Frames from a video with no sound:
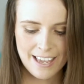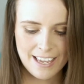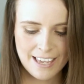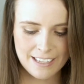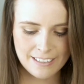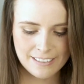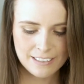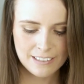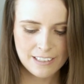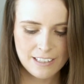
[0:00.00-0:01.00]
And
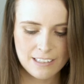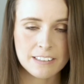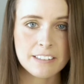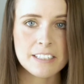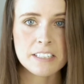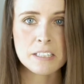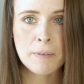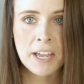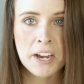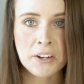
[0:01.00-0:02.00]
this is
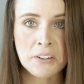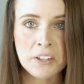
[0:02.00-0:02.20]
my hair